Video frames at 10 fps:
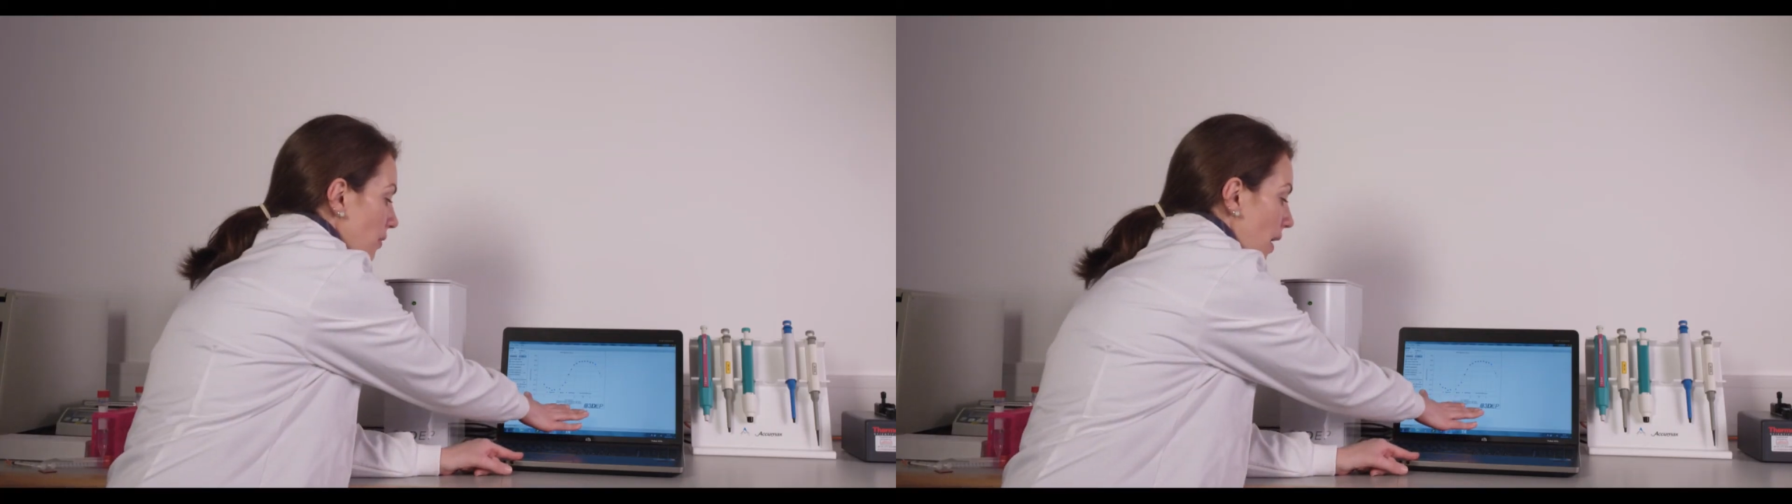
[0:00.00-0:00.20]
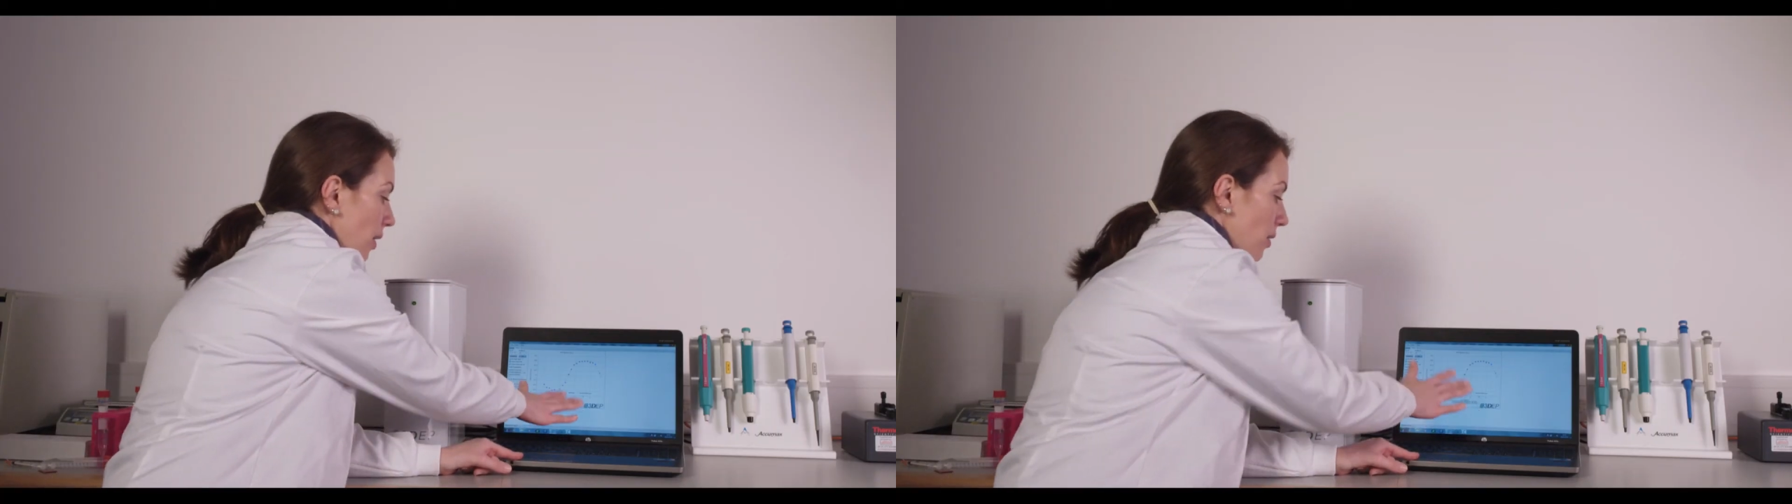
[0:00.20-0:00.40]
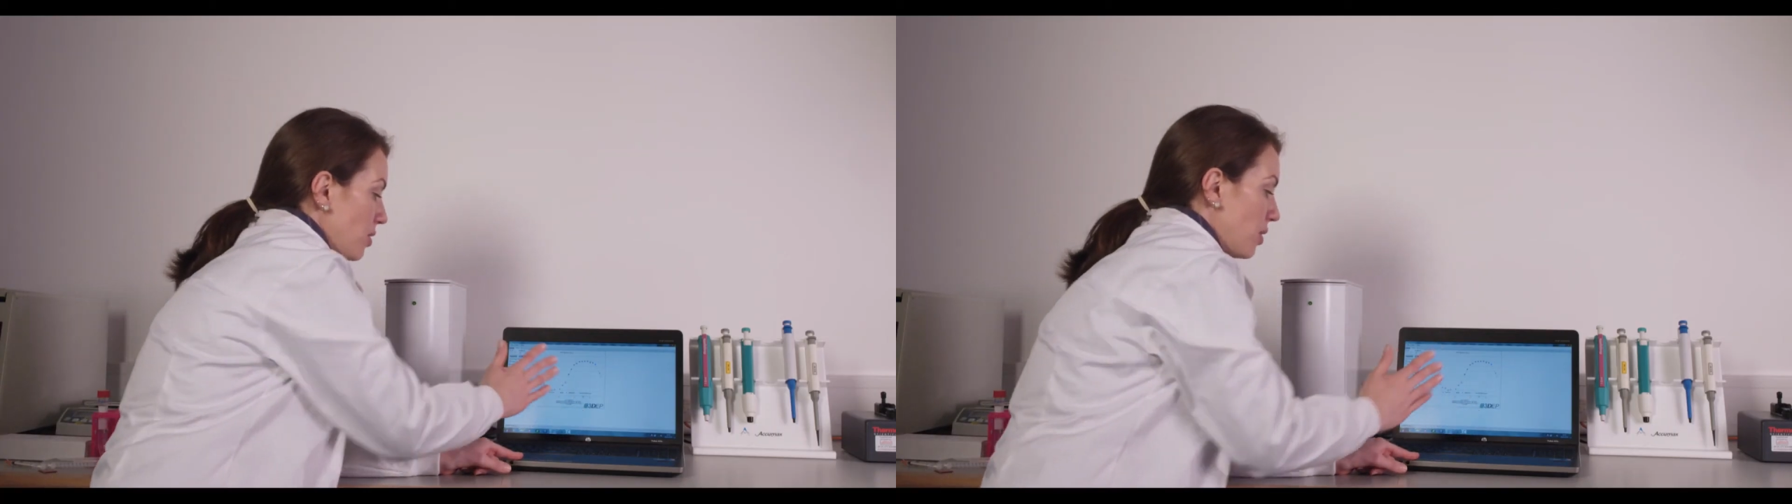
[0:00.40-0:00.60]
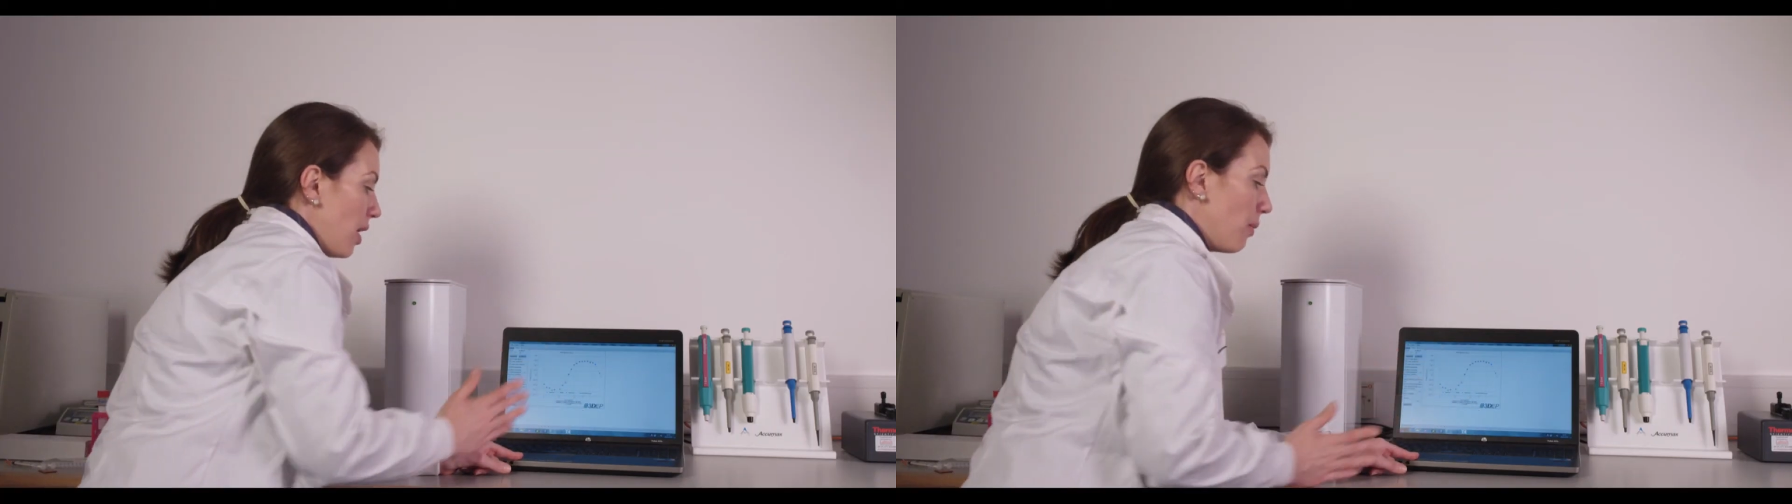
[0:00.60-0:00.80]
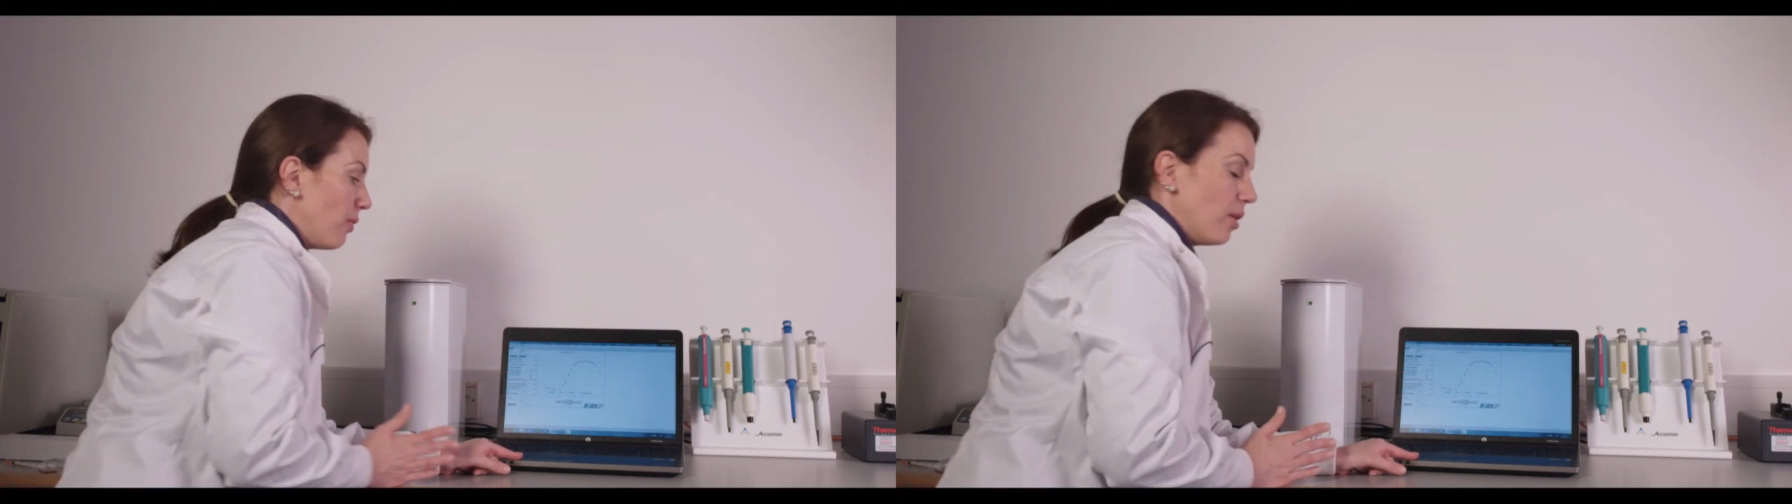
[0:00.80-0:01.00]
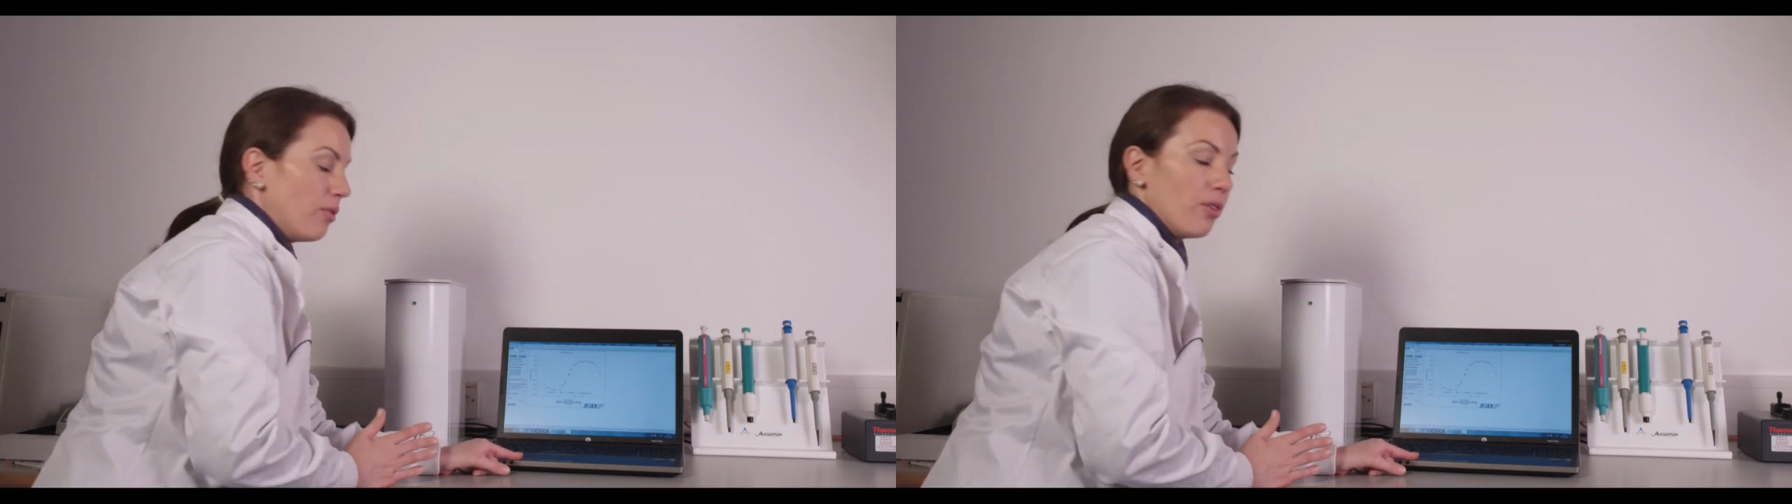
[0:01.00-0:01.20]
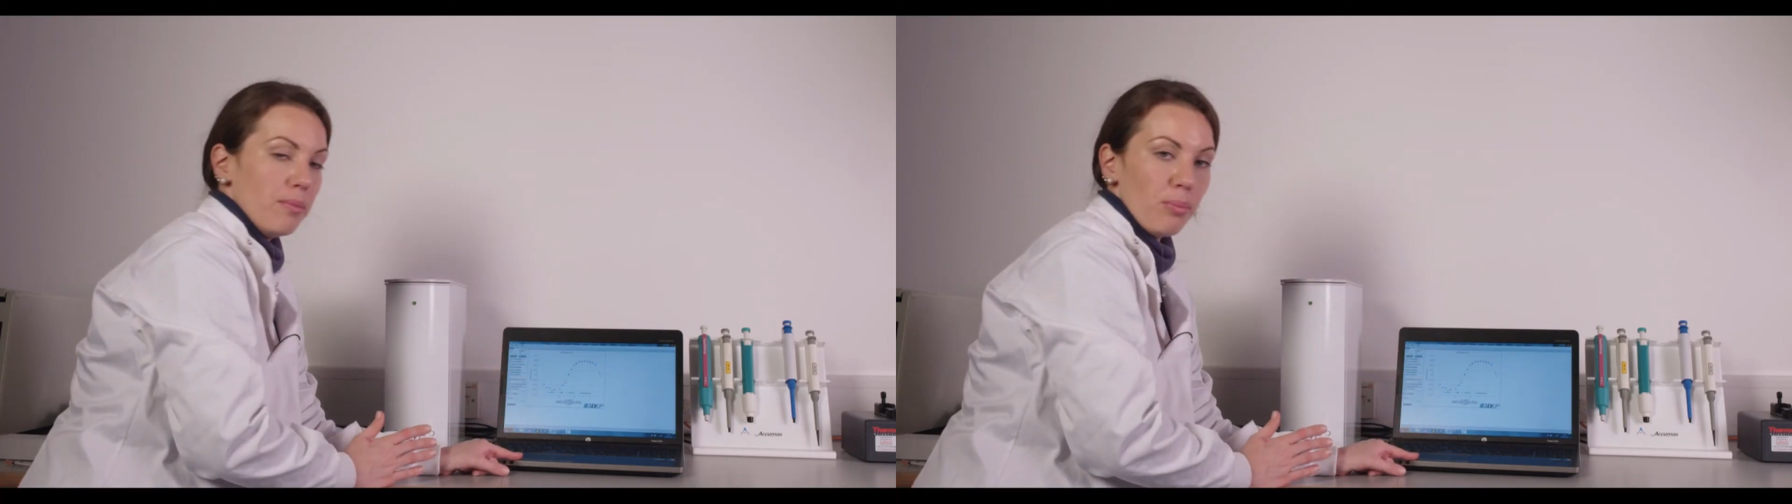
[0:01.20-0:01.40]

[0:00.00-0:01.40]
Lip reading: value. So now we've went from